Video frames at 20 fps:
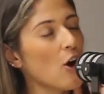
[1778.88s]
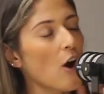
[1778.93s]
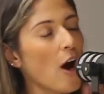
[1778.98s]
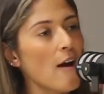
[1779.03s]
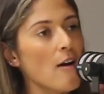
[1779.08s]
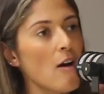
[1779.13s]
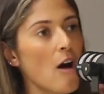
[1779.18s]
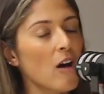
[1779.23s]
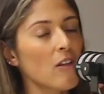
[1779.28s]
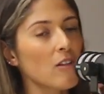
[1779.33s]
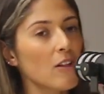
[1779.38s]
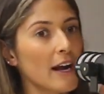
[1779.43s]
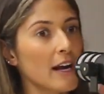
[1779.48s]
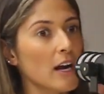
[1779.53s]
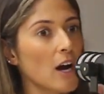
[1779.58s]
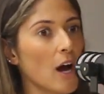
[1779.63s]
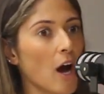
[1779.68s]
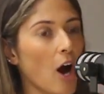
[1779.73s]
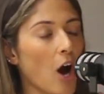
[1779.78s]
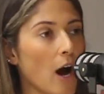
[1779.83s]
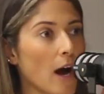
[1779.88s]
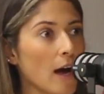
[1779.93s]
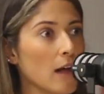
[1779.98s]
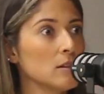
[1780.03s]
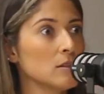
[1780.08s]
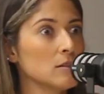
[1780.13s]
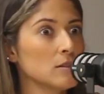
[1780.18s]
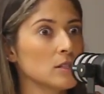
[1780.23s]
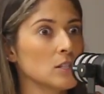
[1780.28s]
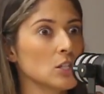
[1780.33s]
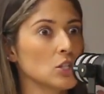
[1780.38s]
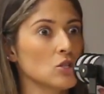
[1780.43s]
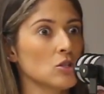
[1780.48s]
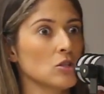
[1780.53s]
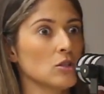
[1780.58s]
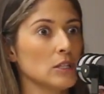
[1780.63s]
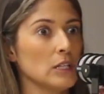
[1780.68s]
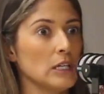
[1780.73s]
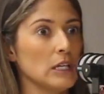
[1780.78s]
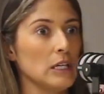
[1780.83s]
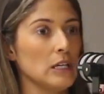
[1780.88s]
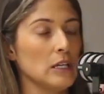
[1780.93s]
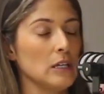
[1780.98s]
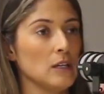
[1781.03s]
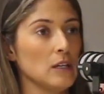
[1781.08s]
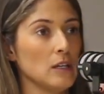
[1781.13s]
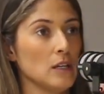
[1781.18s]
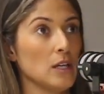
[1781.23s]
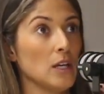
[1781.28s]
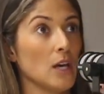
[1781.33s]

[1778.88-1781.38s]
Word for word: know. I like. I literally